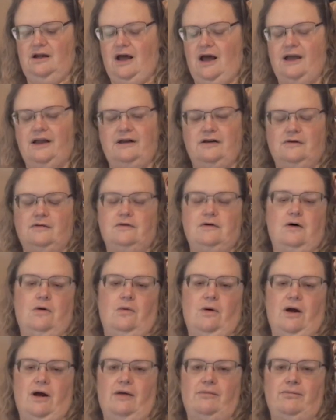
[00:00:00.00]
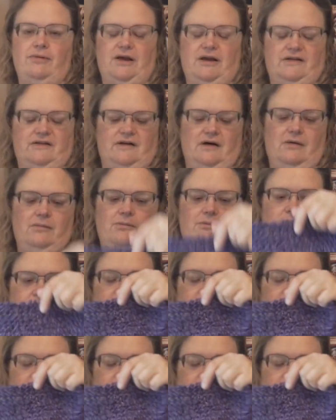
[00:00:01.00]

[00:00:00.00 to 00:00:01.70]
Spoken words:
I don't know where I picked up,